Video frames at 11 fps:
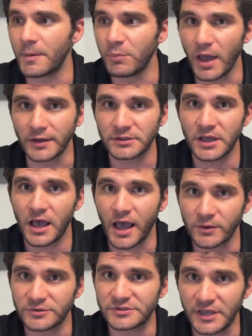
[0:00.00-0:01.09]
But I
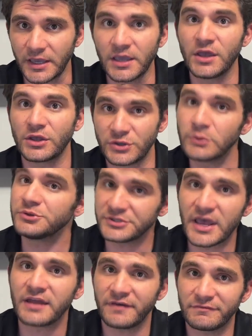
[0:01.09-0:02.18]
would say, don't just
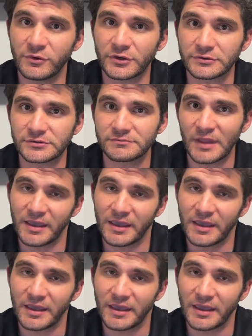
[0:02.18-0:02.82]
add 5 photos.